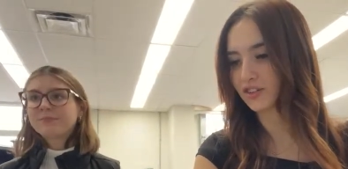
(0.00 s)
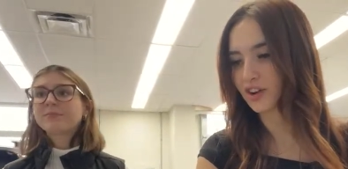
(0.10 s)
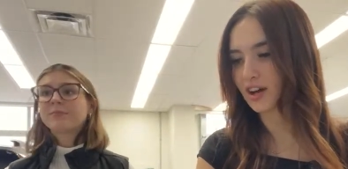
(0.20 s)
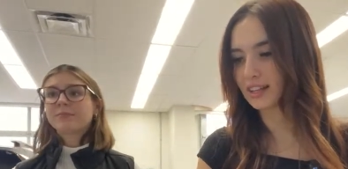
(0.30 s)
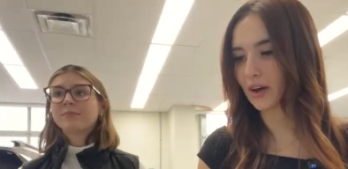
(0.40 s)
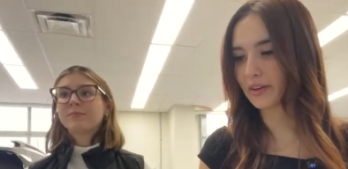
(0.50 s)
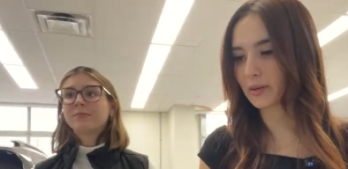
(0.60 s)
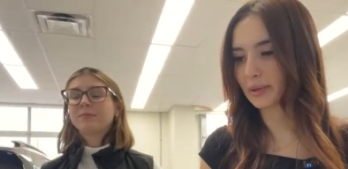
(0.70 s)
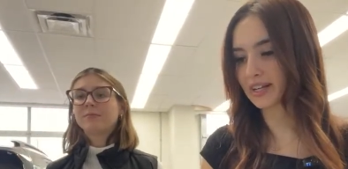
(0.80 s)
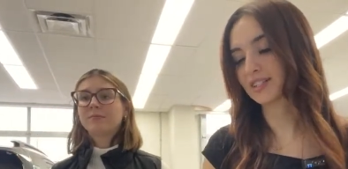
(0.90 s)
Speaker 1: not allowing to
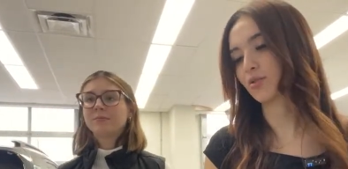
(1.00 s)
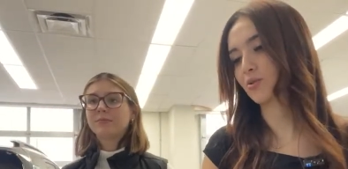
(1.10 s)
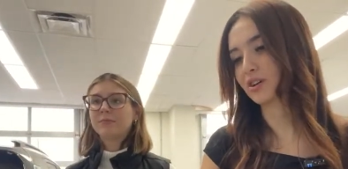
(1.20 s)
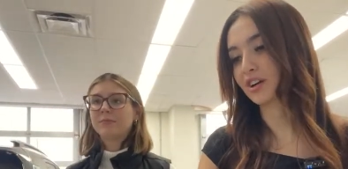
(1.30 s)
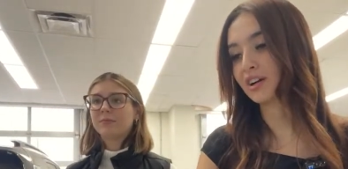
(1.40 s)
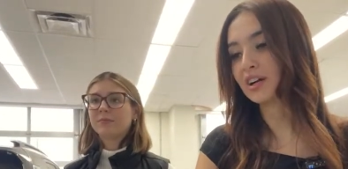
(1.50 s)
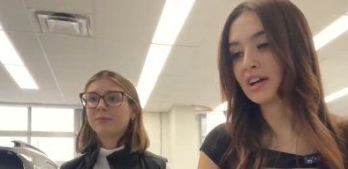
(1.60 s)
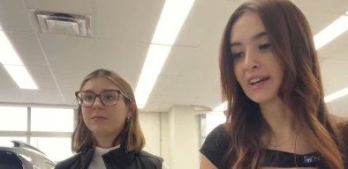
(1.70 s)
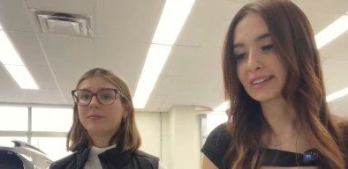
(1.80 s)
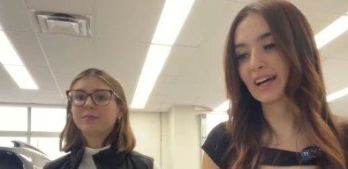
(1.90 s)
place an order
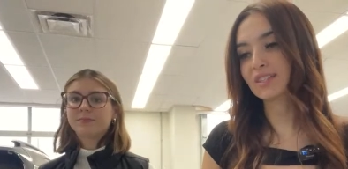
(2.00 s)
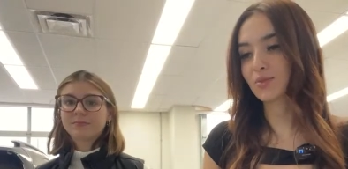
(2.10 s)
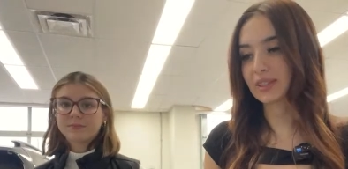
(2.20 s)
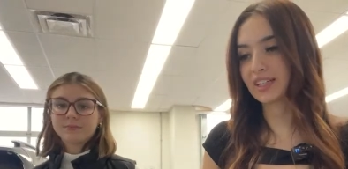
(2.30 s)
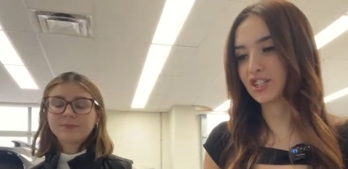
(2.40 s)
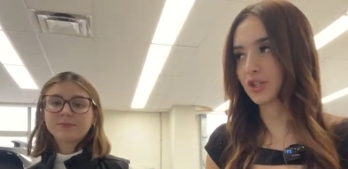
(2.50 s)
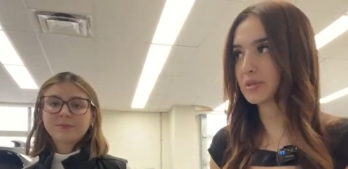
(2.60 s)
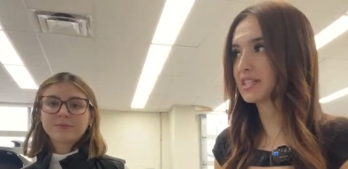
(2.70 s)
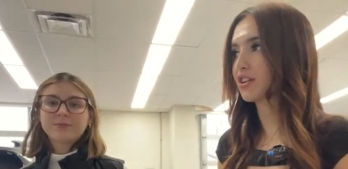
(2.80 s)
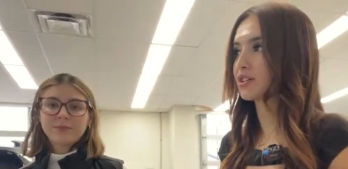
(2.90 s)
that's what the issue
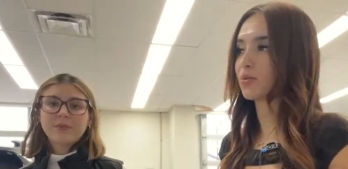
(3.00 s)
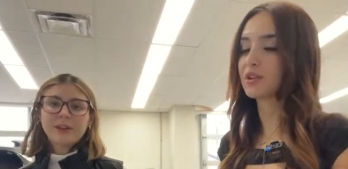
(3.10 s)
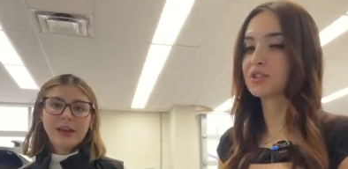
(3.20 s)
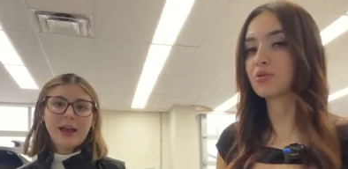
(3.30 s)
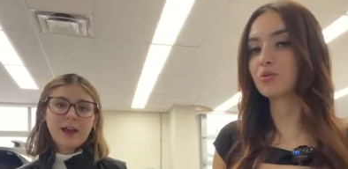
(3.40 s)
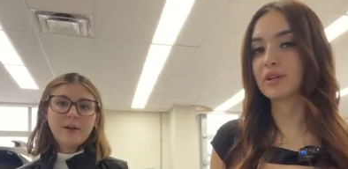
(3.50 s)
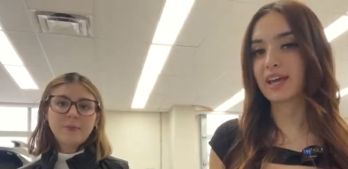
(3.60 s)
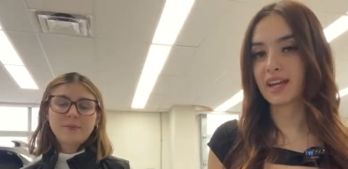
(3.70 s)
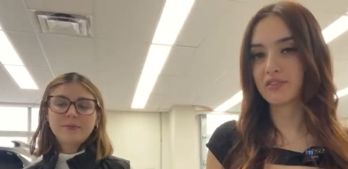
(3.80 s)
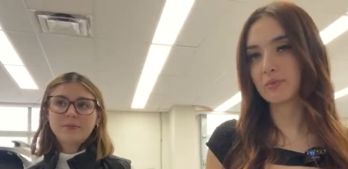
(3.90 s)
is here as well too. Yeah. We
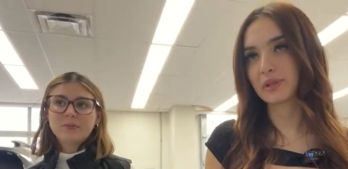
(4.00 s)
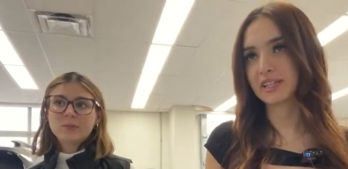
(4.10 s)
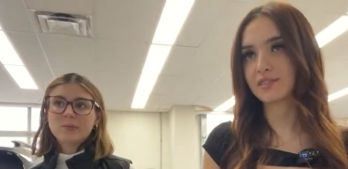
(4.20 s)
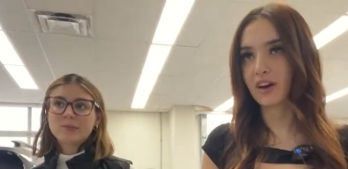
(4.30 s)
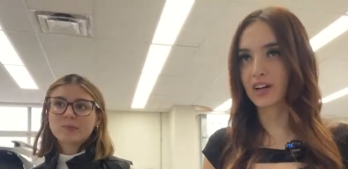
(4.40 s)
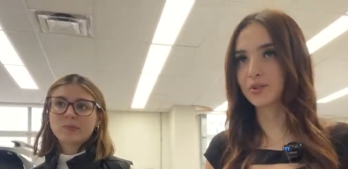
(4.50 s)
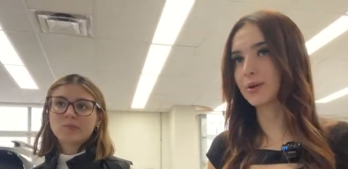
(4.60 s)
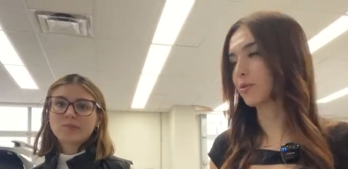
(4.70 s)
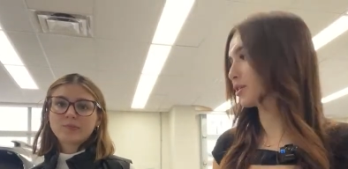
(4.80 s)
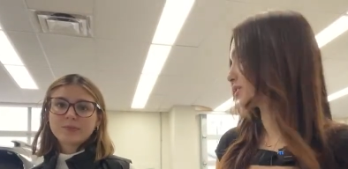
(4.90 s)
can't even place factory
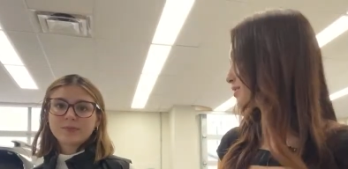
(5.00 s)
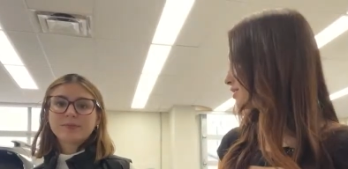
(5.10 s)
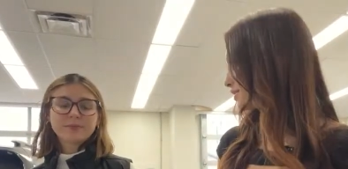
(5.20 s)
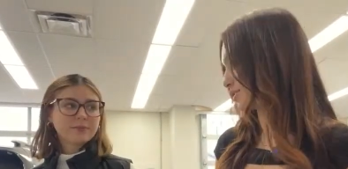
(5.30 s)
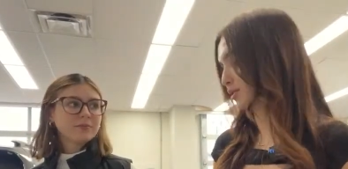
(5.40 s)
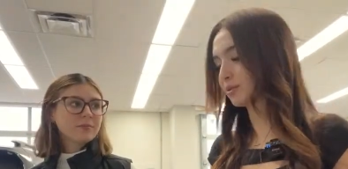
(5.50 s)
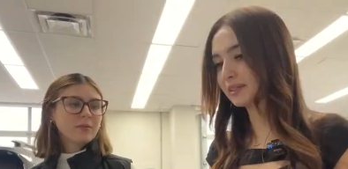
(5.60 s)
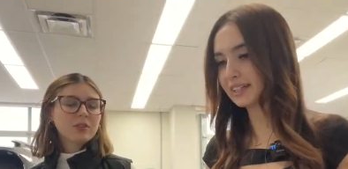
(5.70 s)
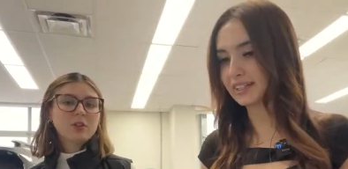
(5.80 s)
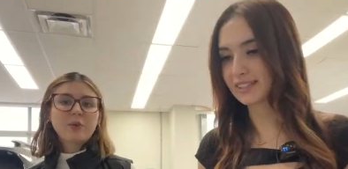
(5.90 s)
orders, so.
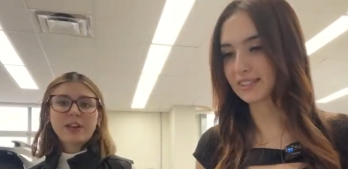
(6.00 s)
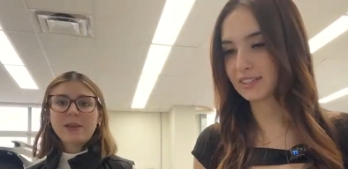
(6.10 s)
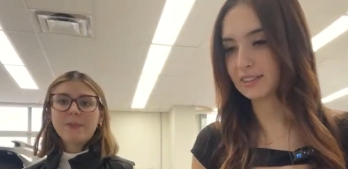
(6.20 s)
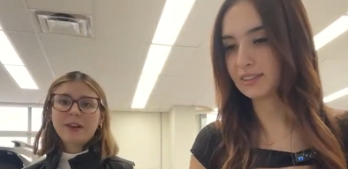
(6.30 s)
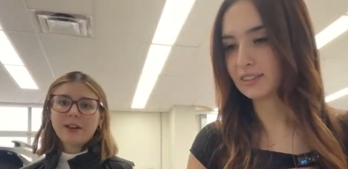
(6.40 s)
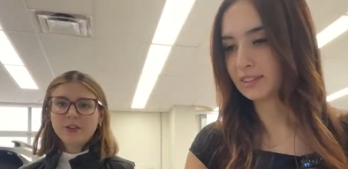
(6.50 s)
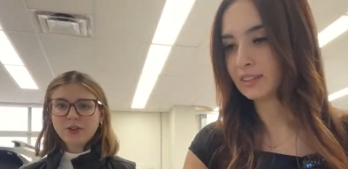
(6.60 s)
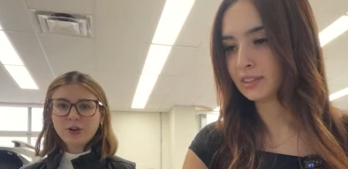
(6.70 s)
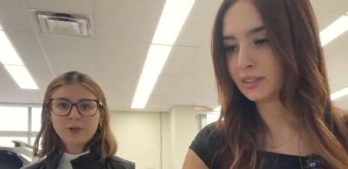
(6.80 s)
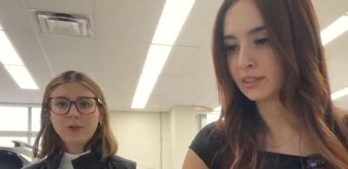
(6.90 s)
so we
Speaker 2: keep like an
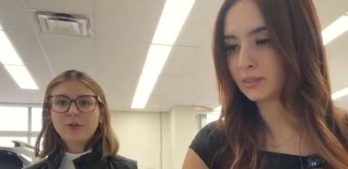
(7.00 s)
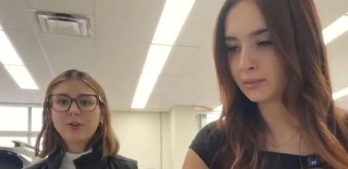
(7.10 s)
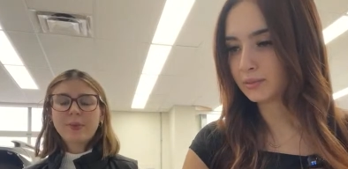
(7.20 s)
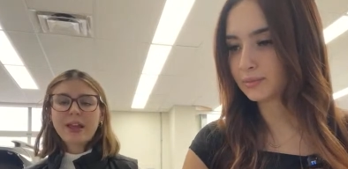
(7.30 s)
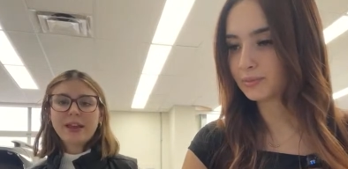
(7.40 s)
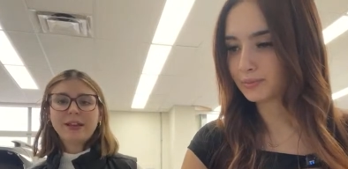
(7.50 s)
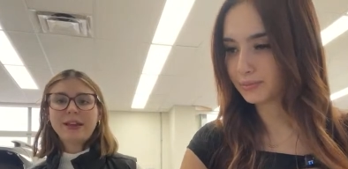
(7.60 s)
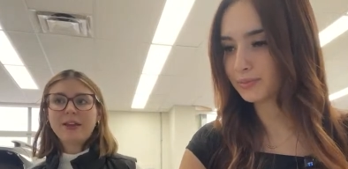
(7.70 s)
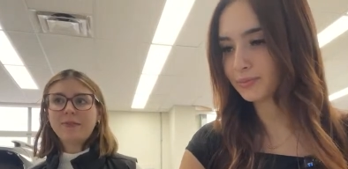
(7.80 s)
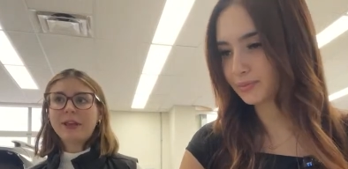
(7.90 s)
internal order bank, and
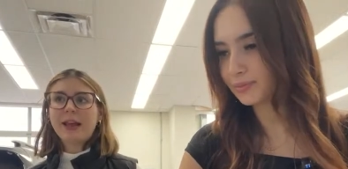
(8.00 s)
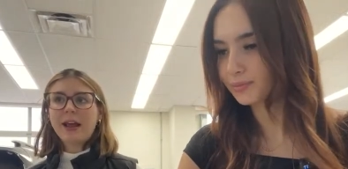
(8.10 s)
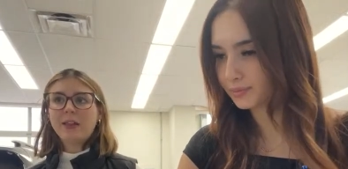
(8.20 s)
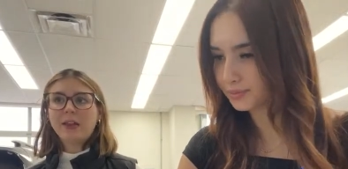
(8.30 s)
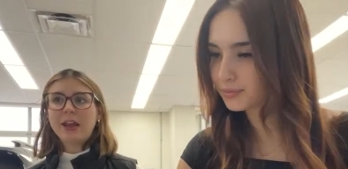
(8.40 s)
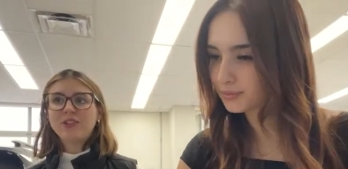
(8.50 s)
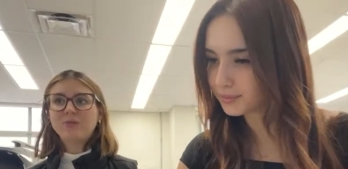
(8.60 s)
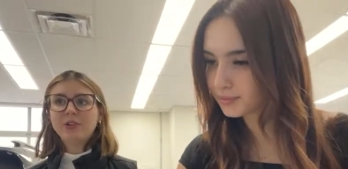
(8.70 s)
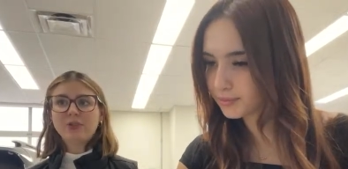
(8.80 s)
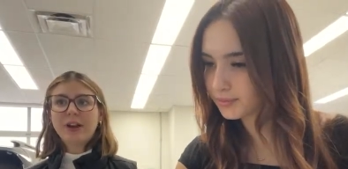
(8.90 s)
if we get allocation,
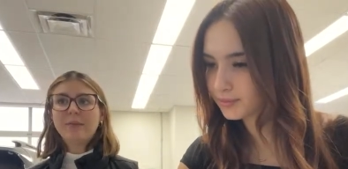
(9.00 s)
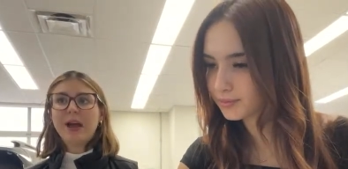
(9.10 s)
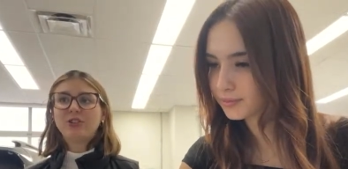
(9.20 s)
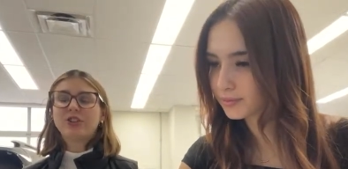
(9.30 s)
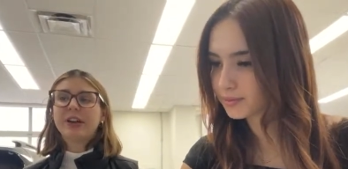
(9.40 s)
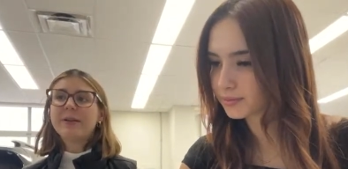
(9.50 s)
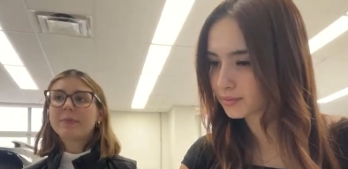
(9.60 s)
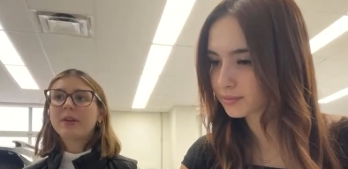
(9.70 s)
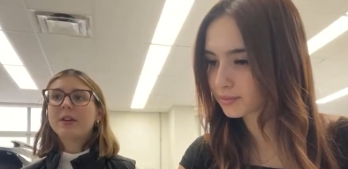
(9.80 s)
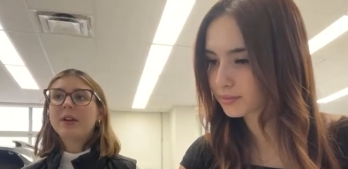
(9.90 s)
we try to match it up.
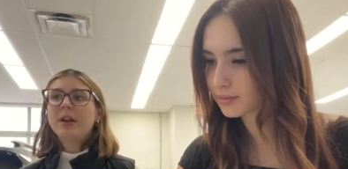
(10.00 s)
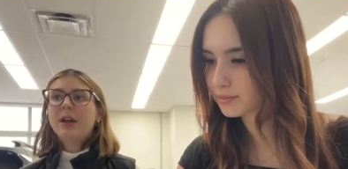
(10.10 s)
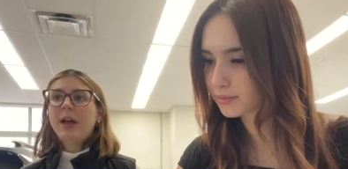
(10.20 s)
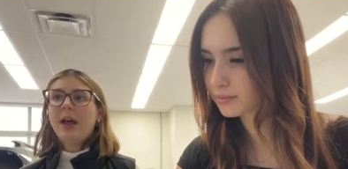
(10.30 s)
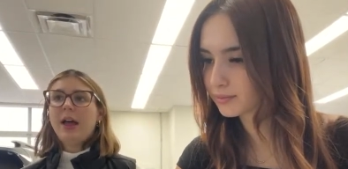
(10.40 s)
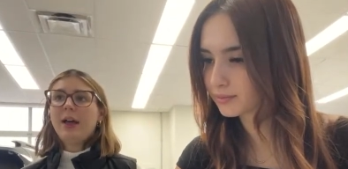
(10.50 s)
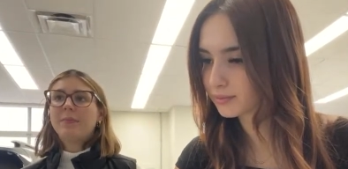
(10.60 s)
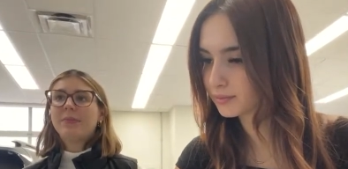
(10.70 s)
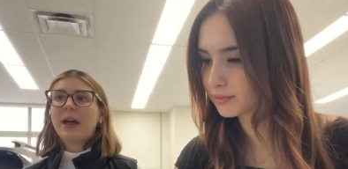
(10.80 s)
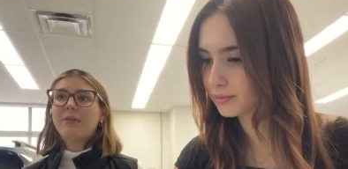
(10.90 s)

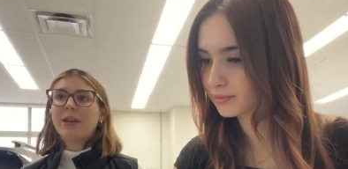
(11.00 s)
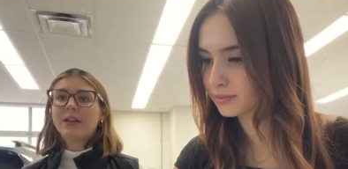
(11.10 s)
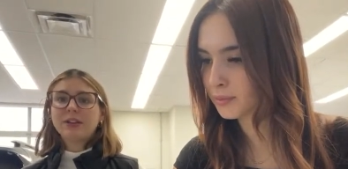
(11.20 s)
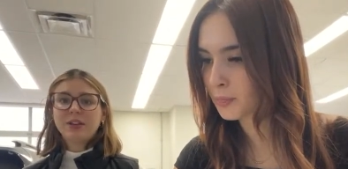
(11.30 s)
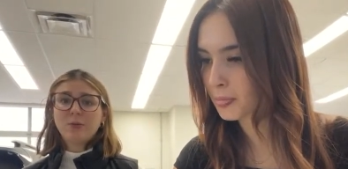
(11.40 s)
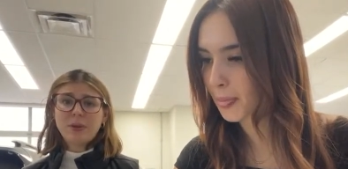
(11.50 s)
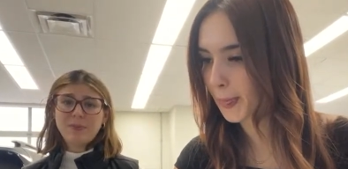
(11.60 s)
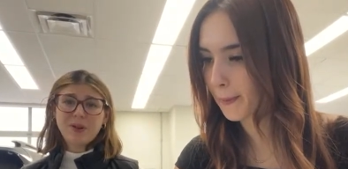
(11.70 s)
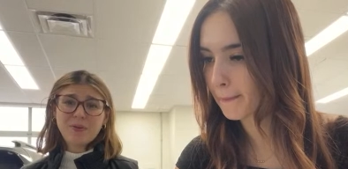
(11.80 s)
Um, that way, you know, people aren't